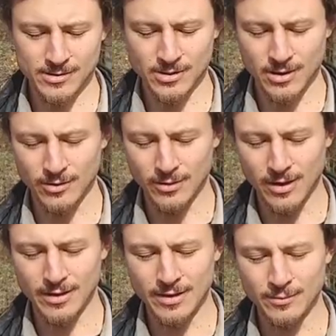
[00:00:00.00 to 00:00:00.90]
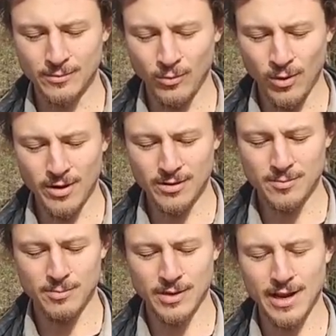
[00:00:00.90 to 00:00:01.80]
So it
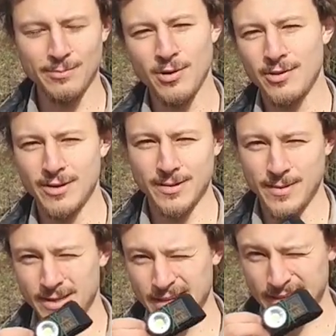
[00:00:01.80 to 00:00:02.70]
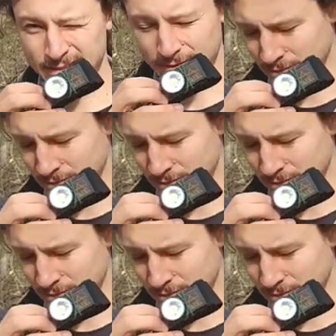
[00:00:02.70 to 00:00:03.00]
worked, but I probably recommend getting a